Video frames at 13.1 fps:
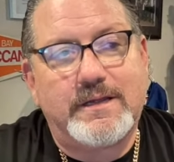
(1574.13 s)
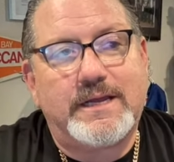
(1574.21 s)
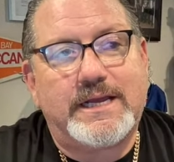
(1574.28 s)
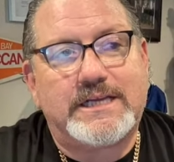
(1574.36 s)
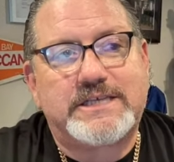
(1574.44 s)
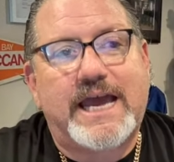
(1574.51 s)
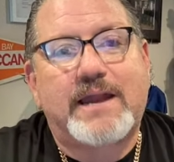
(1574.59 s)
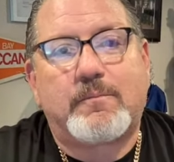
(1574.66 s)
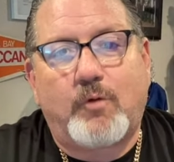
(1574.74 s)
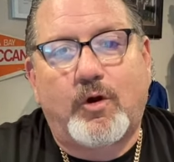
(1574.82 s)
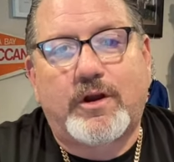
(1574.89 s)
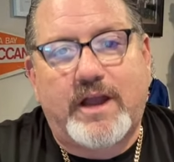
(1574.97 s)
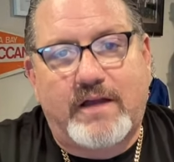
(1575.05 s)
He's at a
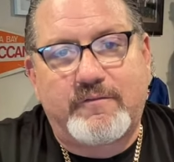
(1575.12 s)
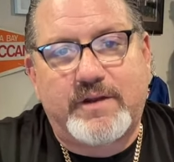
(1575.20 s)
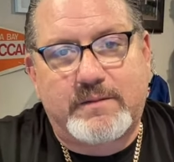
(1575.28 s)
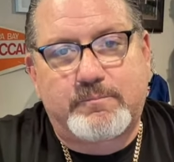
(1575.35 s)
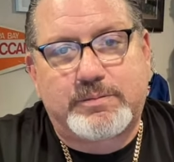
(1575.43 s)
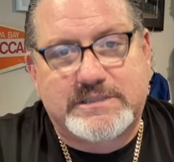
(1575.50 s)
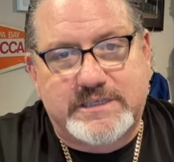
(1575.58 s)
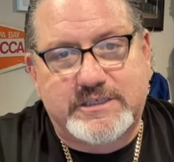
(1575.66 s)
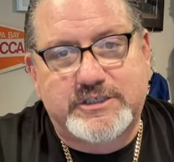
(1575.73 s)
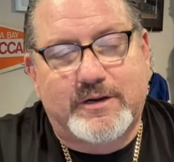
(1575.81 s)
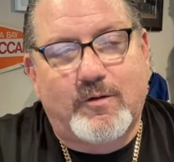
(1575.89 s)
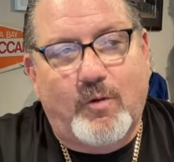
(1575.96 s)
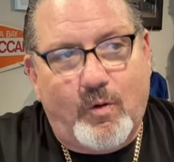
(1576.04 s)
more coveted
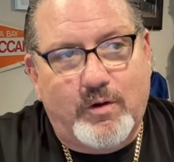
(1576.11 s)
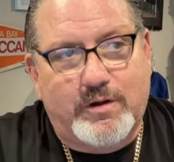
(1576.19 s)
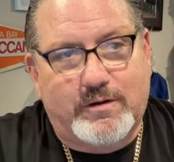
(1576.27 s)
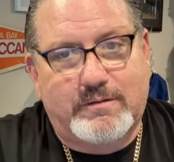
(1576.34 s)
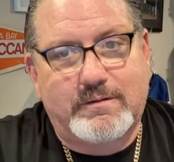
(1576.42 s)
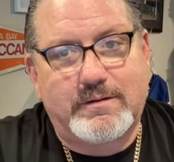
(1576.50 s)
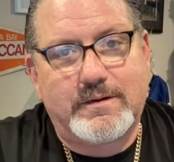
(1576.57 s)
position, corner.